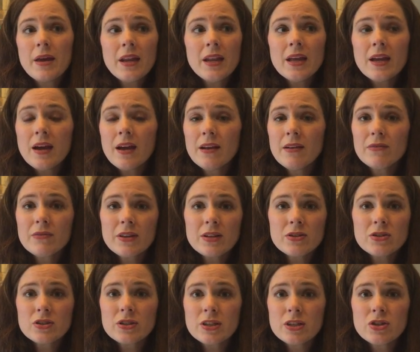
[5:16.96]
any kind of
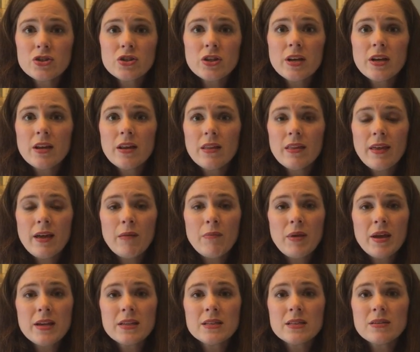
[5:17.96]
legislation that
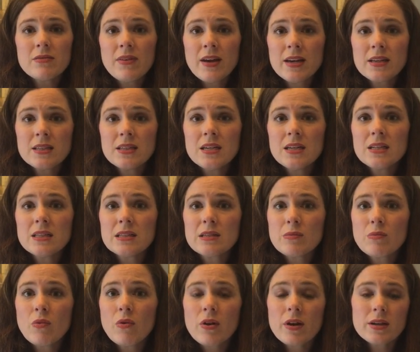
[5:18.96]
makes vaccines
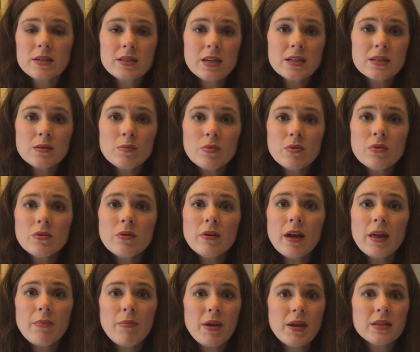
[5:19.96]
more
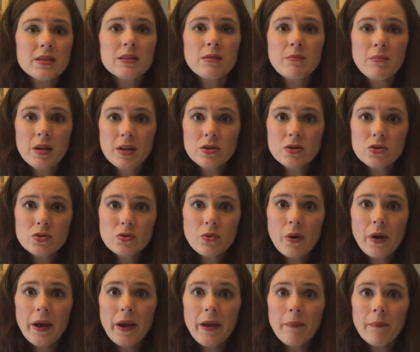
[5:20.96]
accessible and makes them
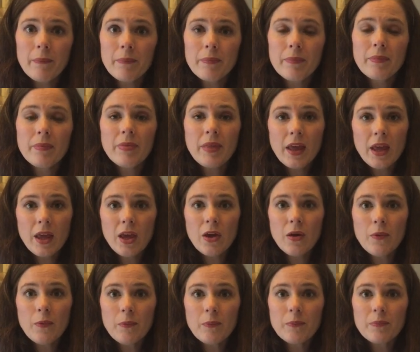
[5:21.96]
mandatory. Thank
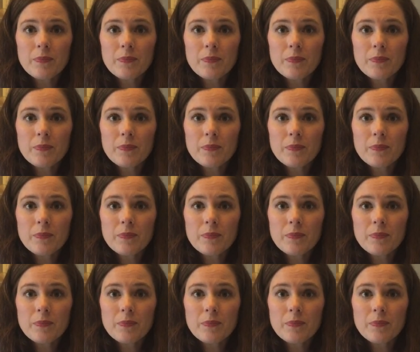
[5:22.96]
you.